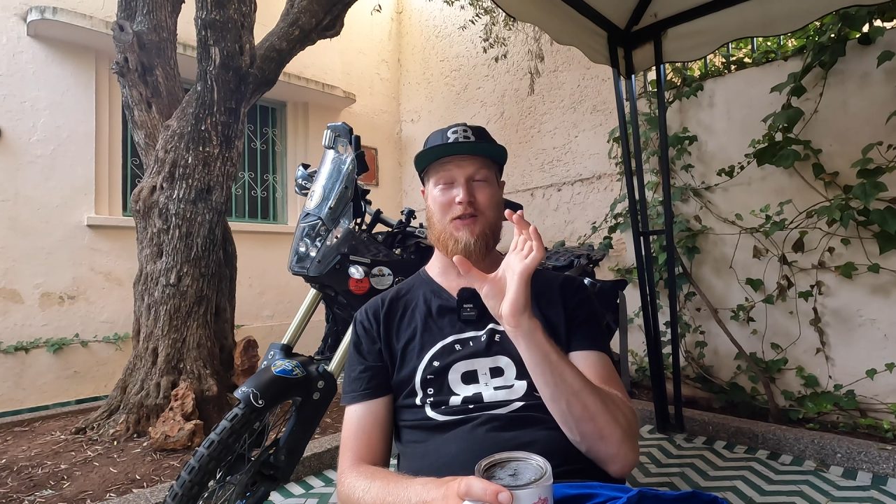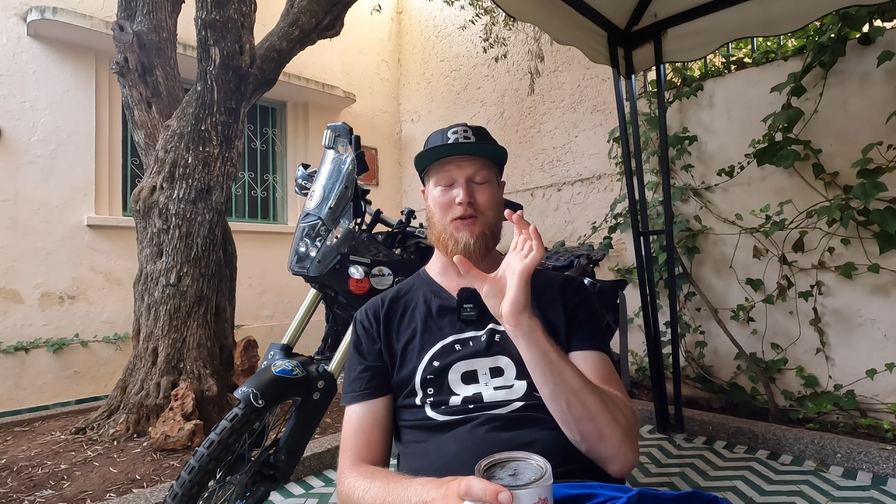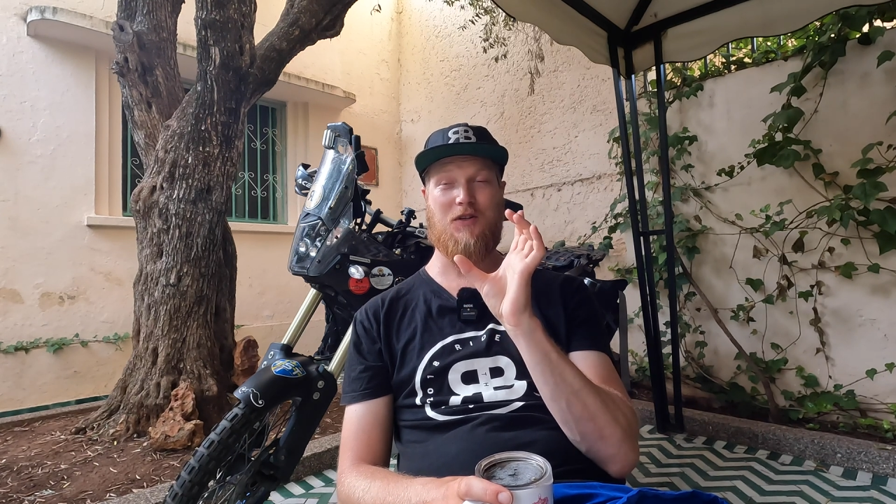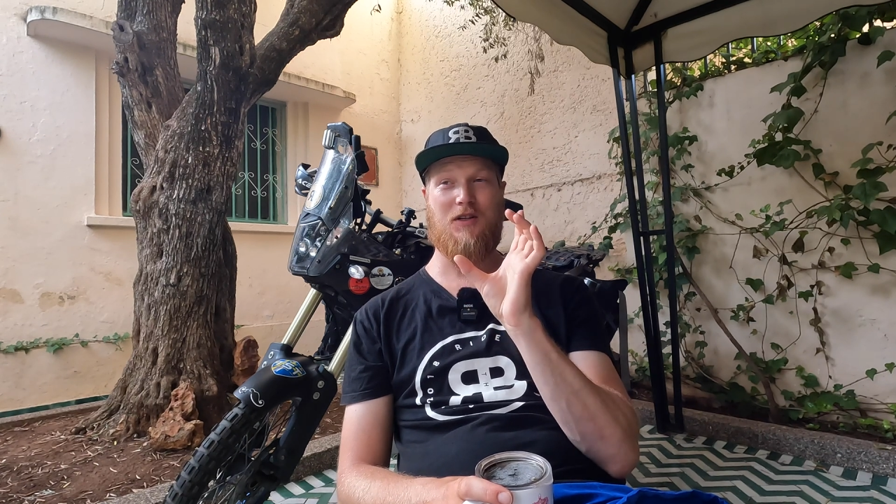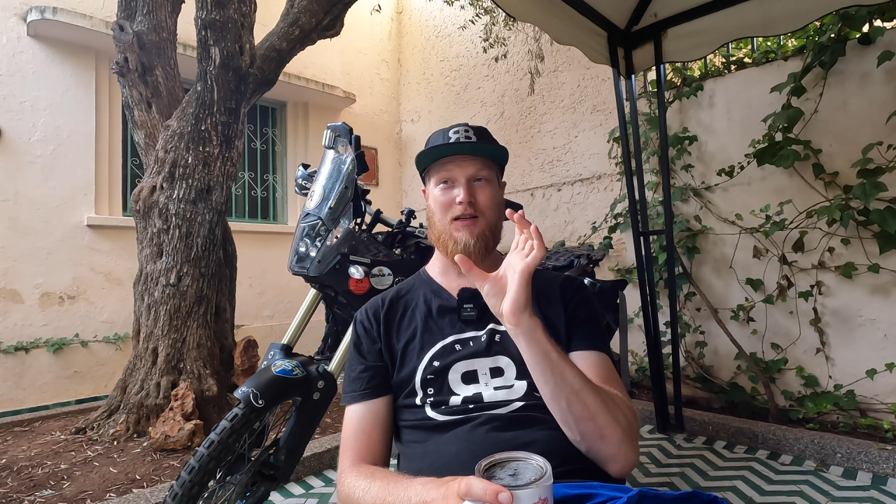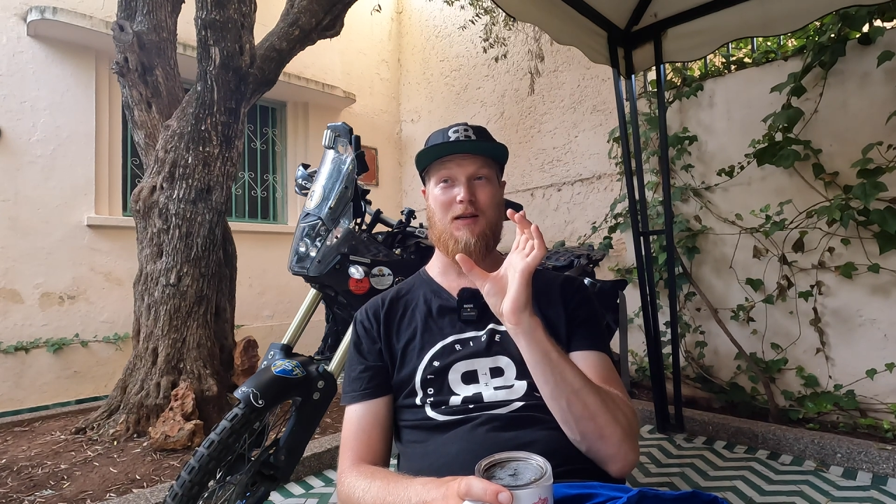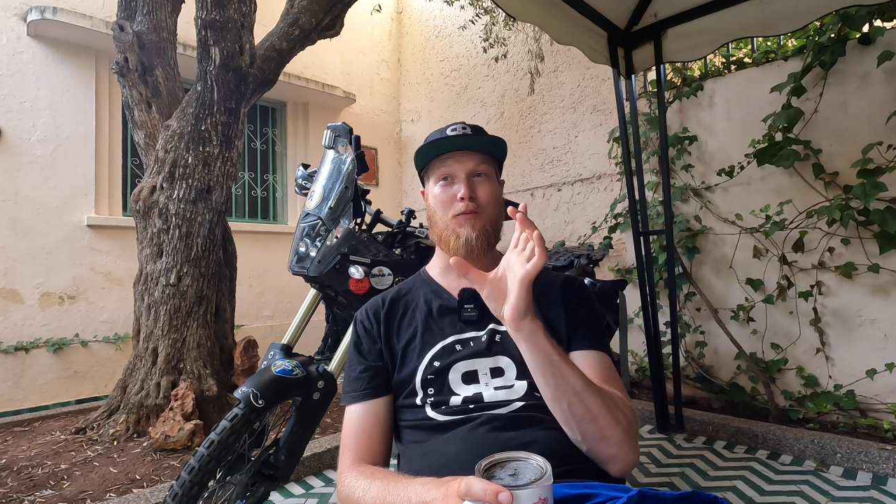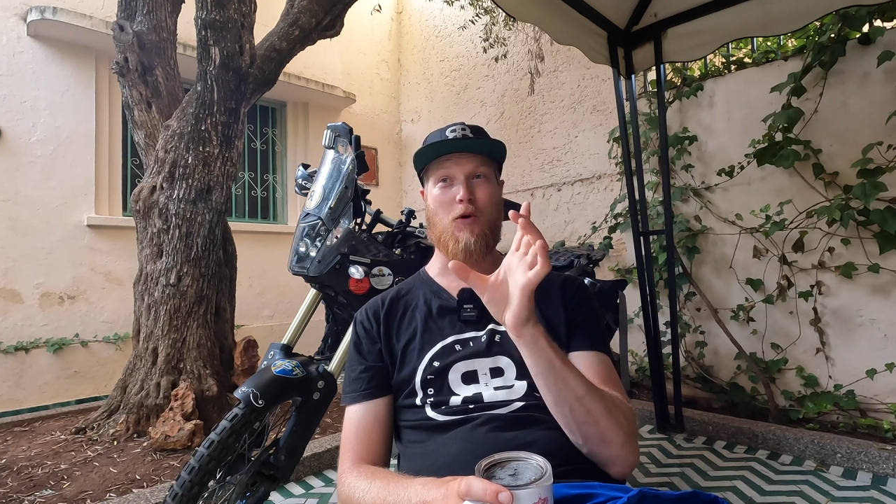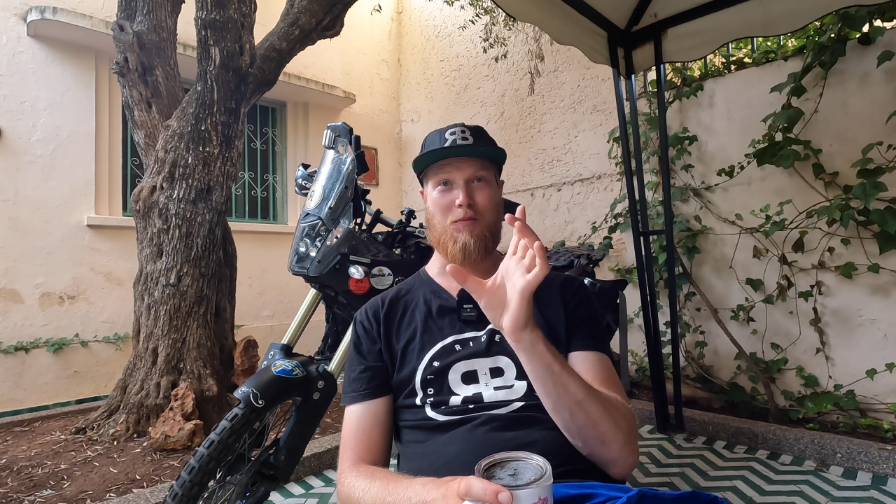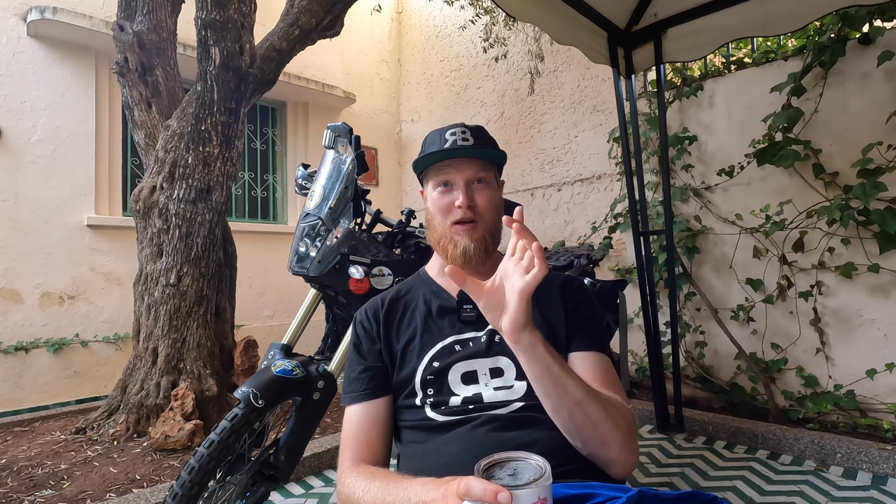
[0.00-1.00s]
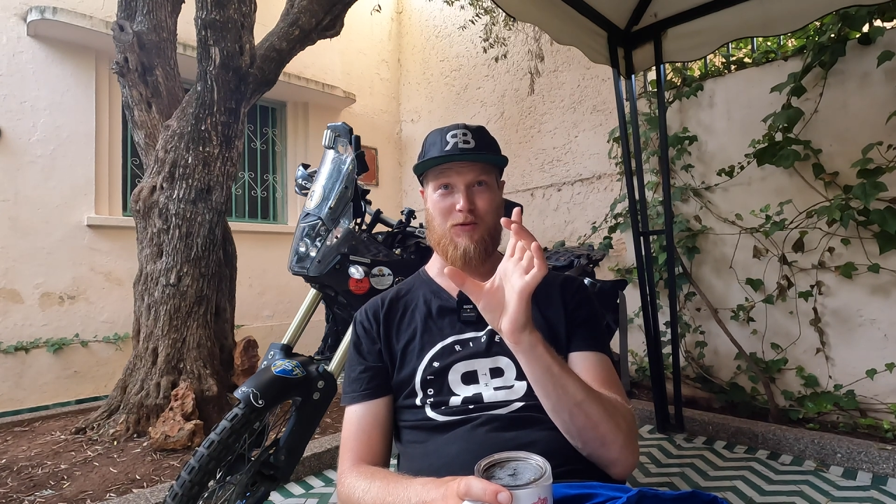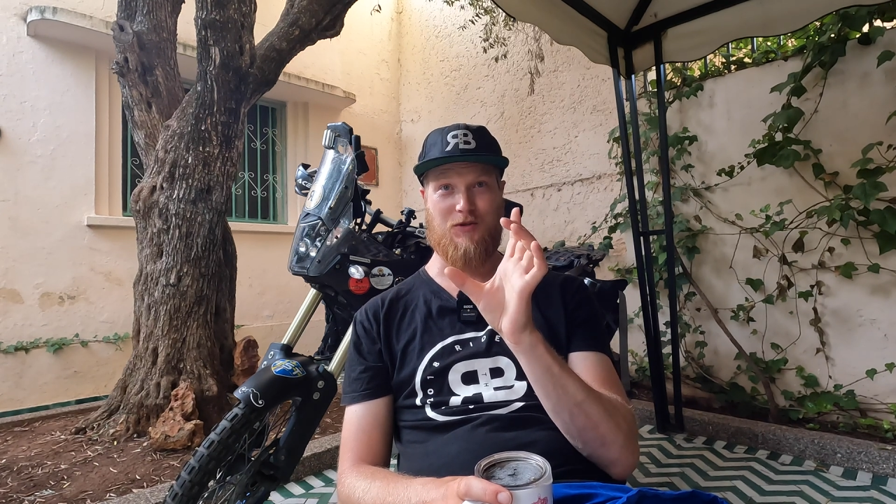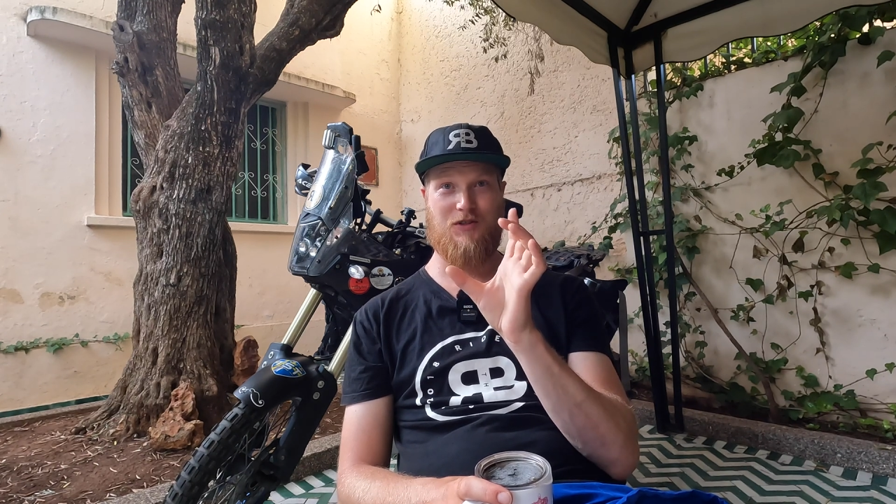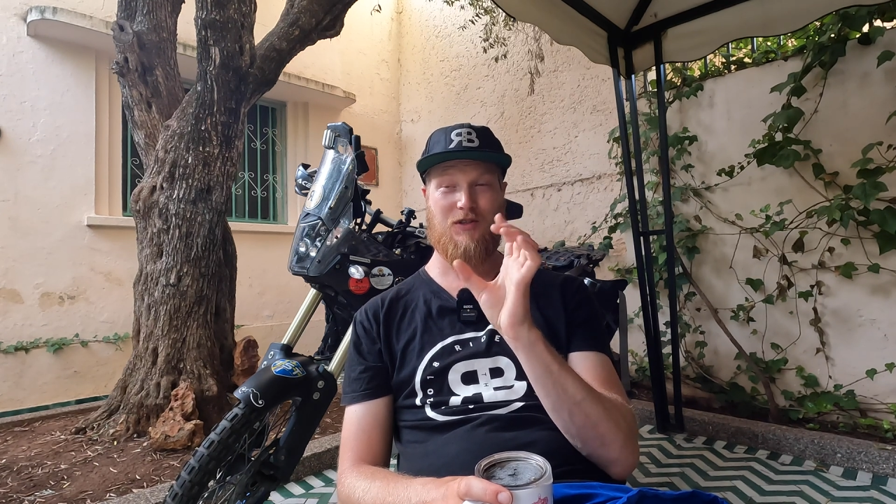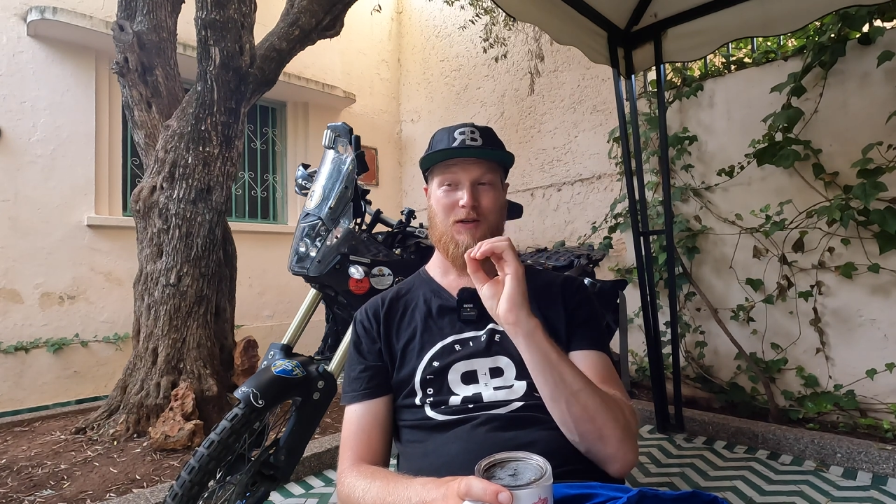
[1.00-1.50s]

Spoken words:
your import papers.